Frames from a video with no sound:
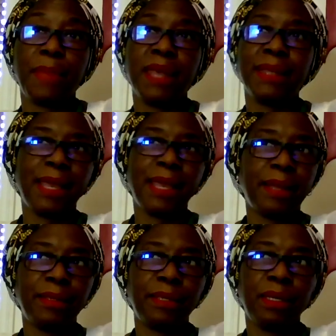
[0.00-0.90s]
Again,
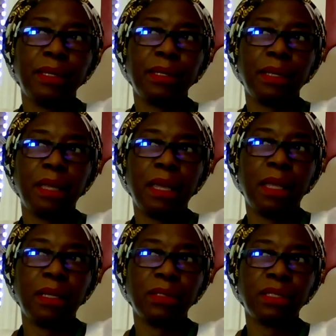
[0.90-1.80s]
I think
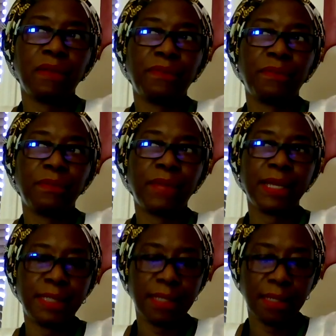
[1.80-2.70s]
a lot of
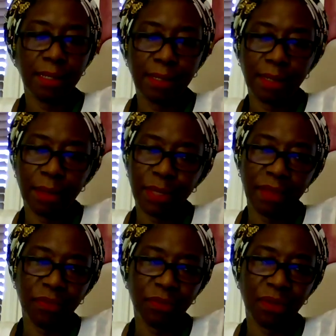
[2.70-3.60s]
writing coming
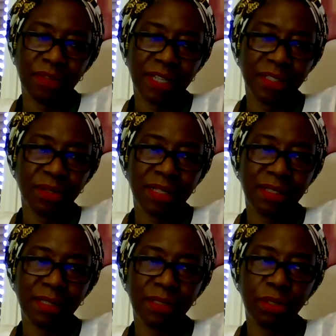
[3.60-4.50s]
out of Nigeria
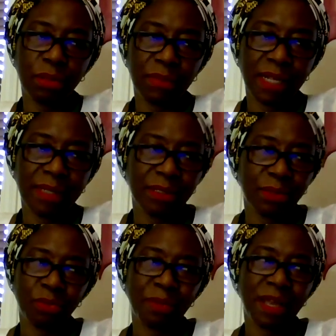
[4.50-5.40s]
is assumed that it's
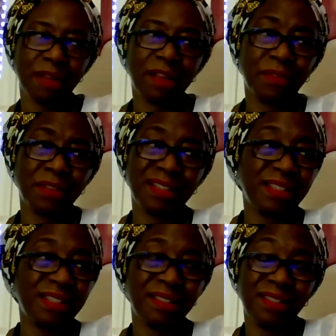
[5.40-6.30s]
autobiographical,
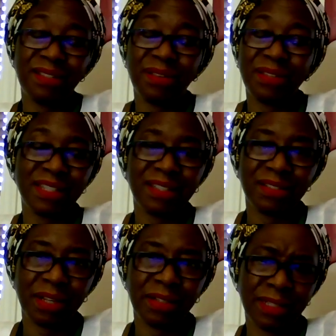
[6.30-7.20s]
and it's not
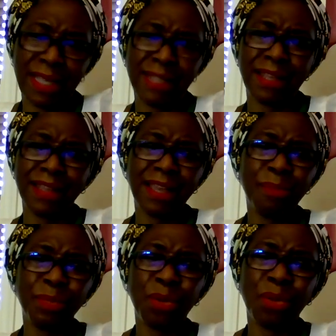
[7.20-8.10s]
necessarily the case. I
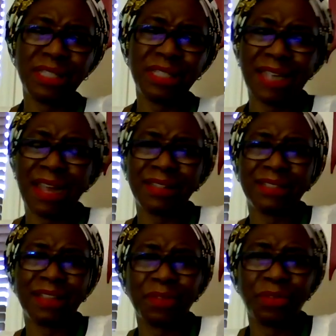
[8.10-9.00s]
can't be all these
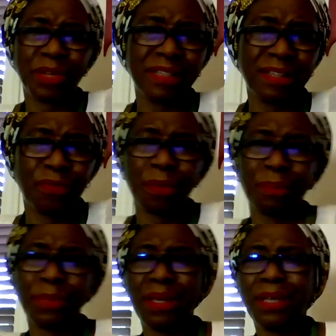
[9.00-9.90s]
characters I've created,
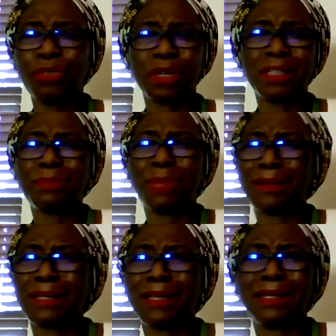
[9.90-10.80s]
from the drug
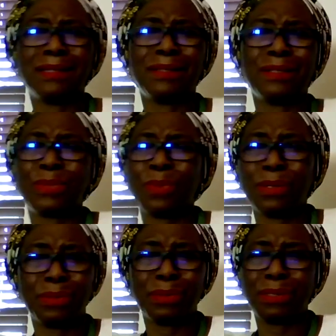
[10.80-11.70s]
smuggler in
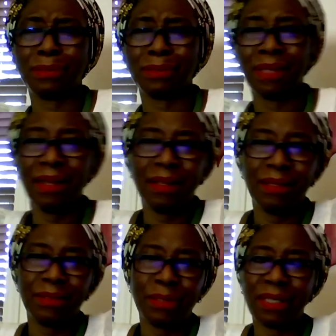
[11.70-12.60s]
Swallow to
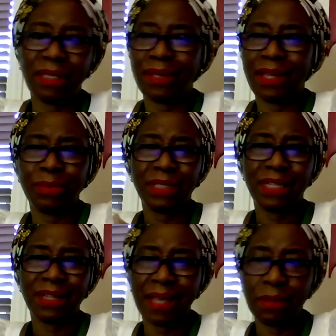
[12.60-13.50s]
Dela, who's
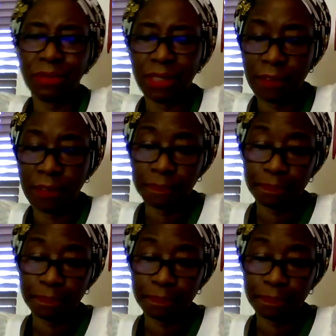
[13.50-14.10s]
an accountant.